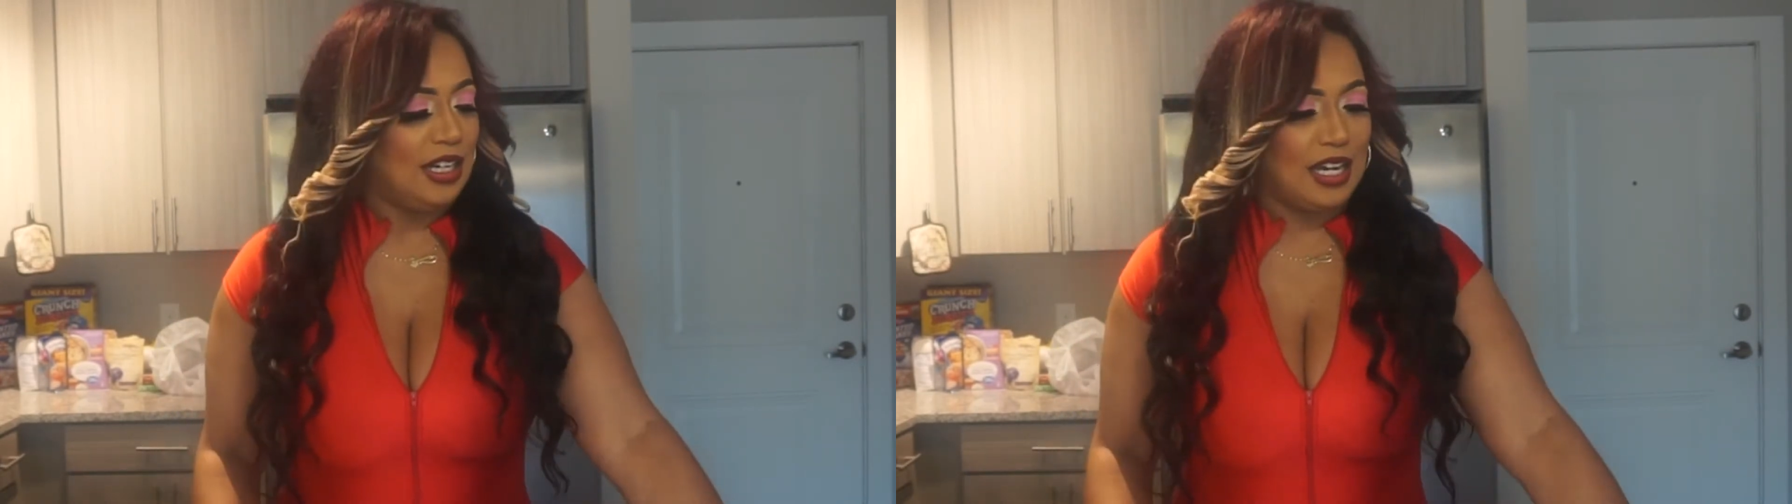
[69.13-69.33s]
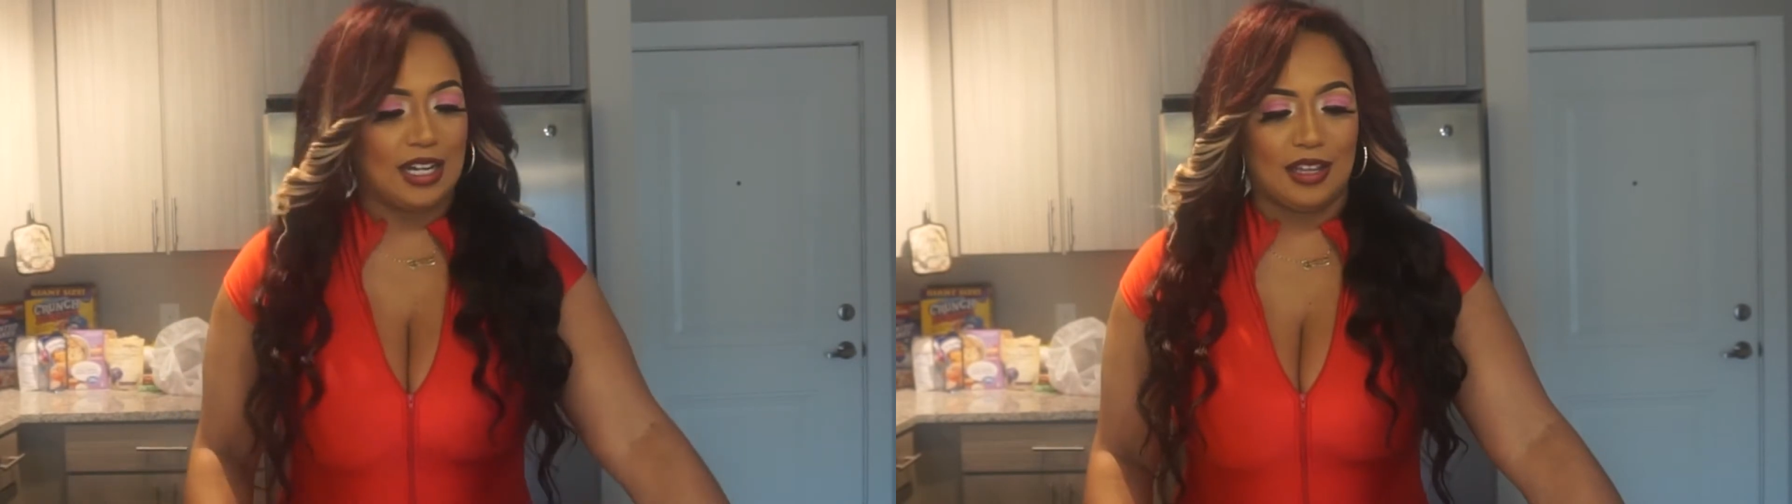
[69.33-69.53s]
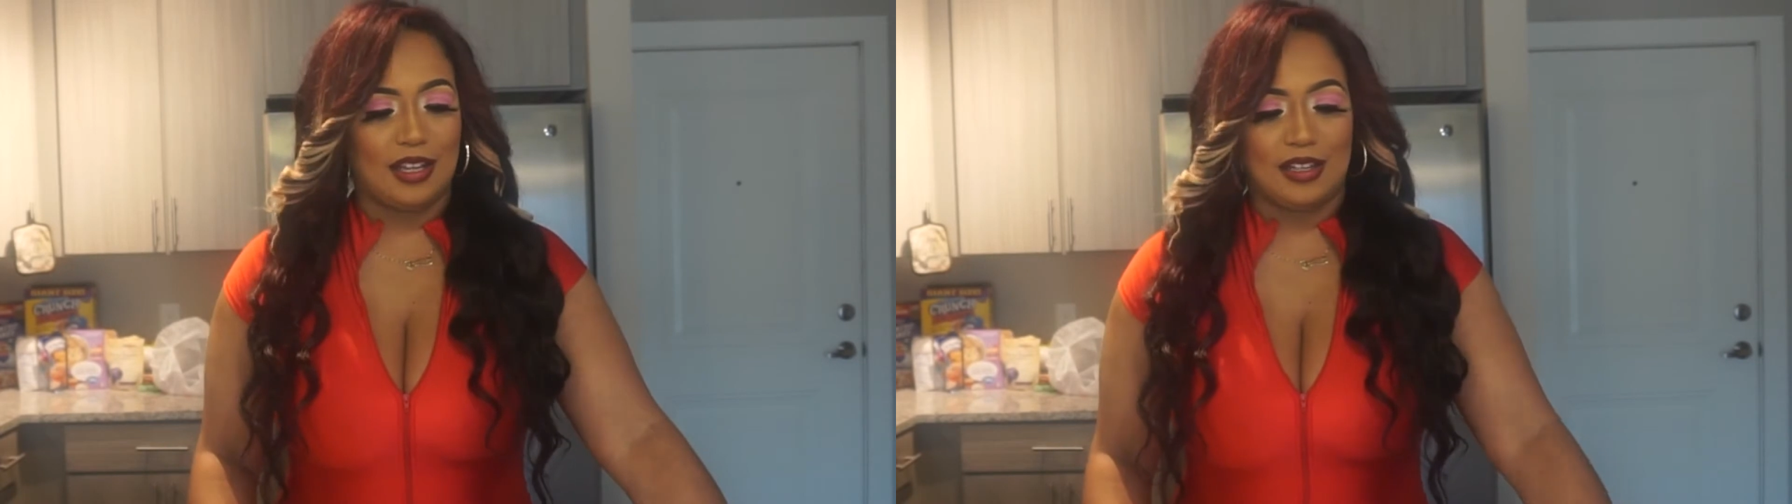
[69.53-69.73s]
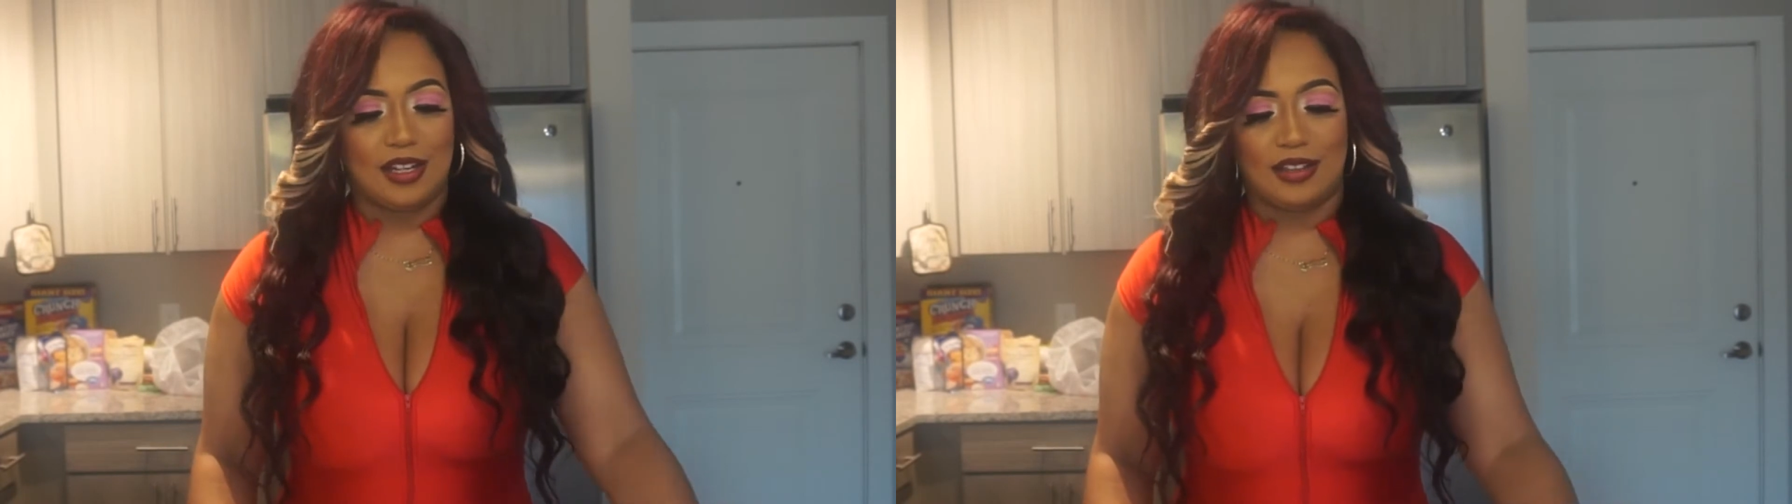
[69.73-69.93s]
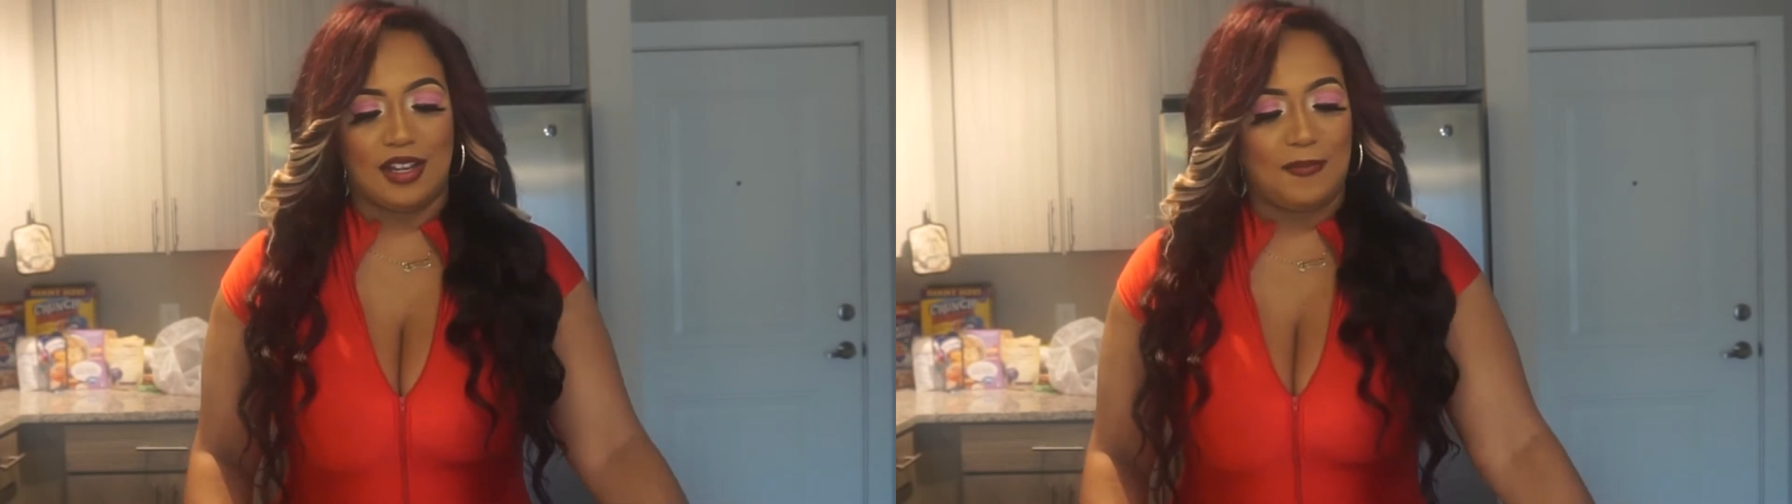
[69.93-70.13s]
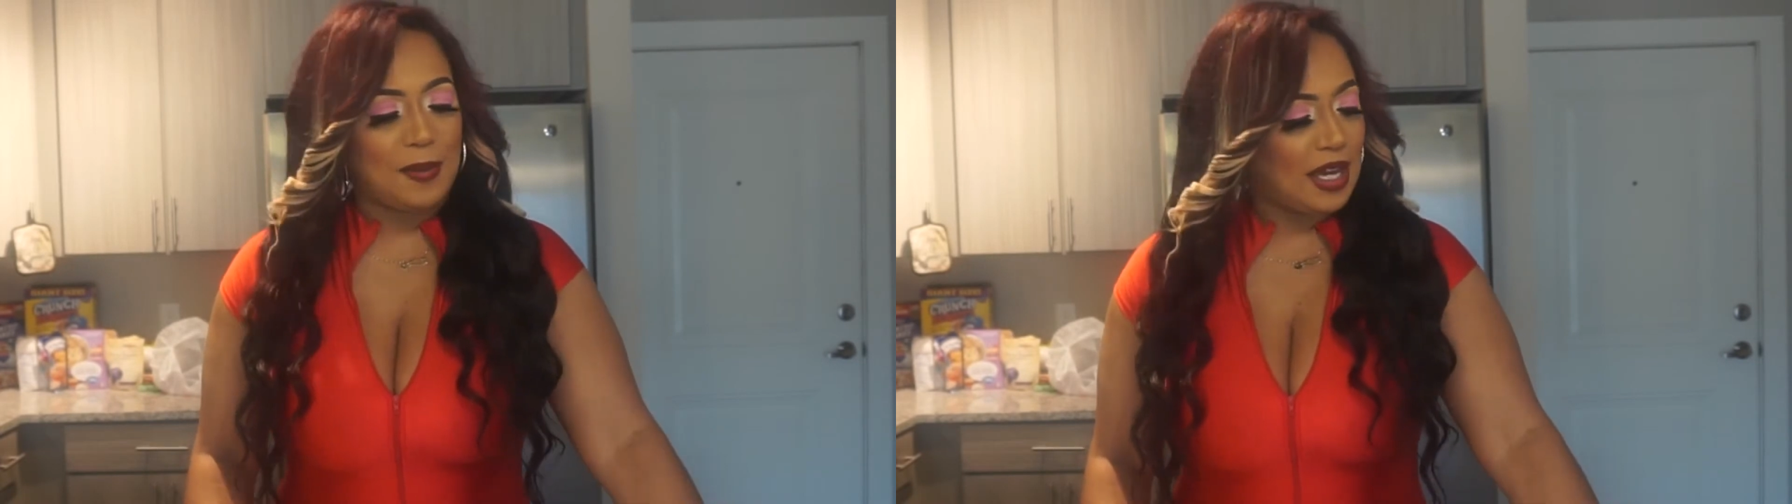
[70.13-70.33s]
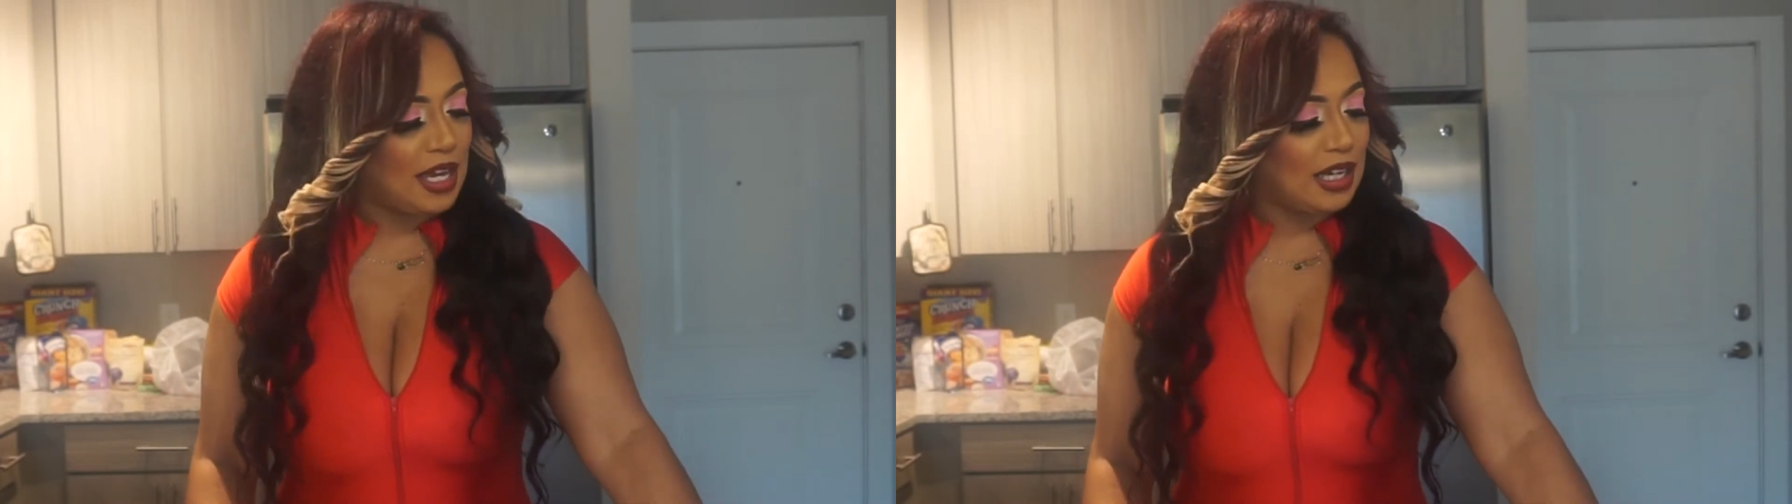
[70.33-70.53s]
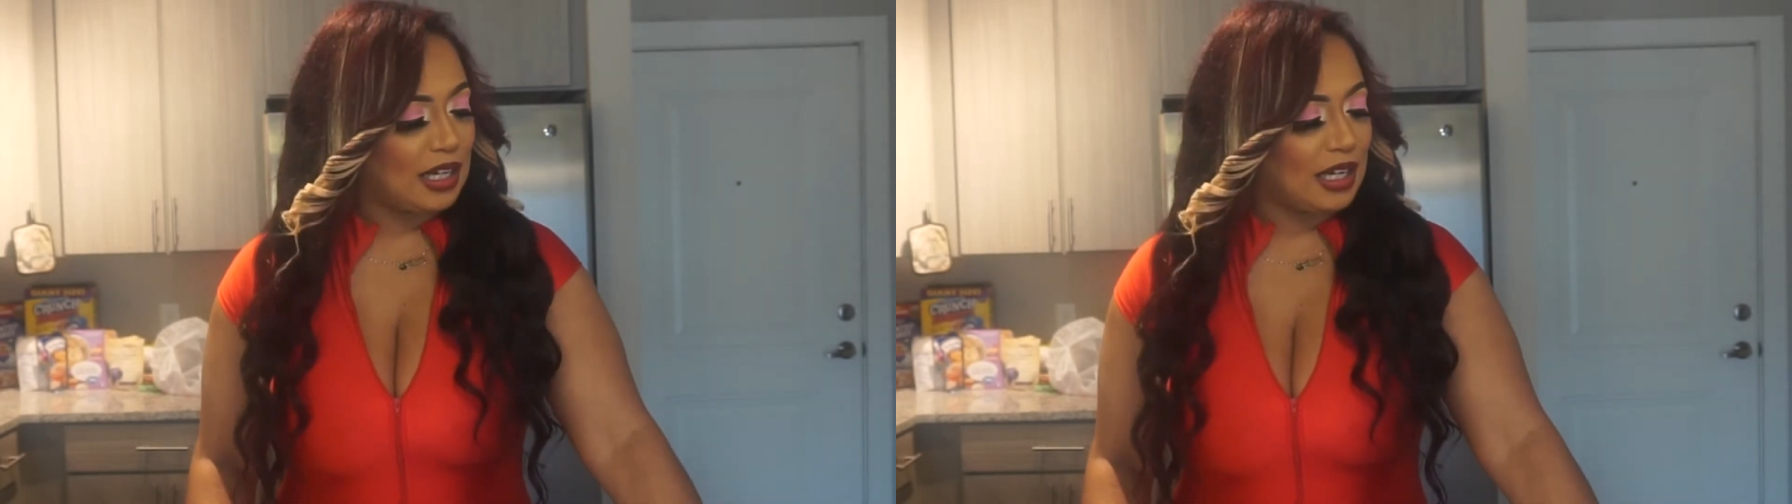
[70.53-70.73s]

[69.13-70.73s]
And I love pink,